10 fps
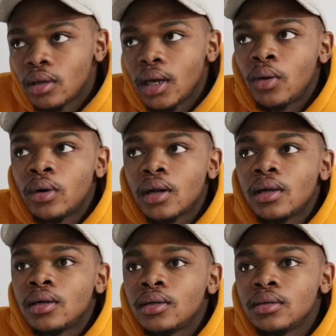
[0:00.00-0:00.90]
I
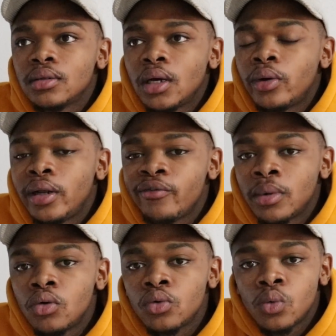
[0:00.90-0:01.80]
wanna I wanna have
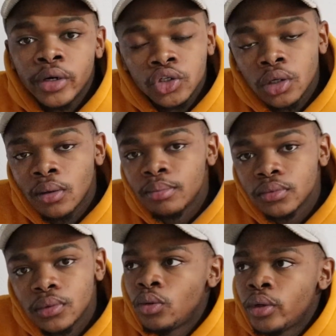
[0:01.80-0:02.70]
my own workshop,
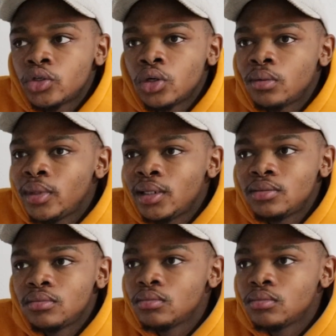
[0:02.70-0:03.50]
the workshop that